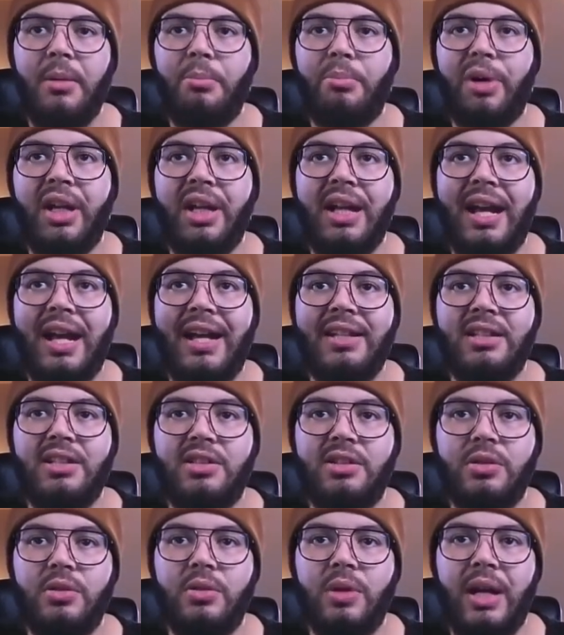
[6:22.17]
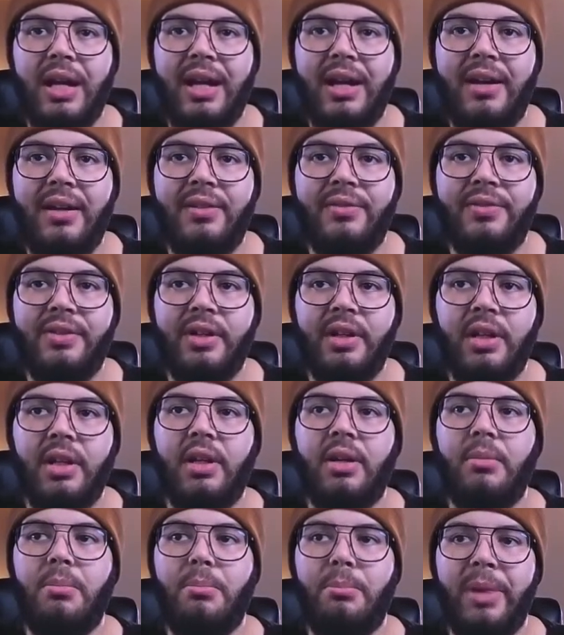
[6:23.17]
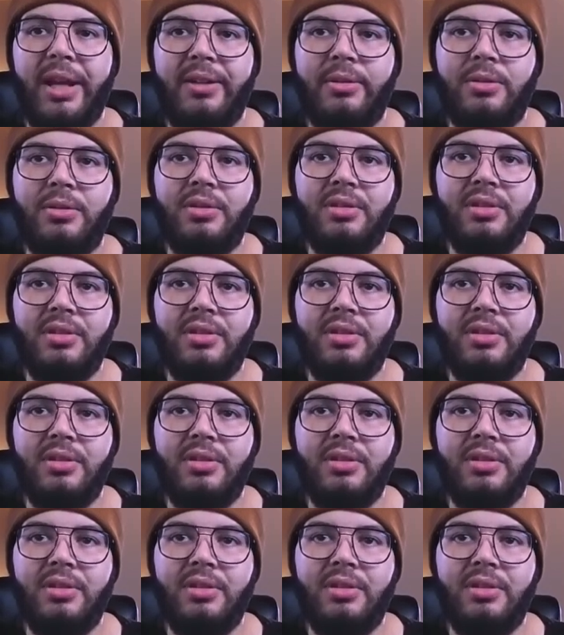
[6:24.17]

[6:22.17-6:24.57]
but I do have Metal.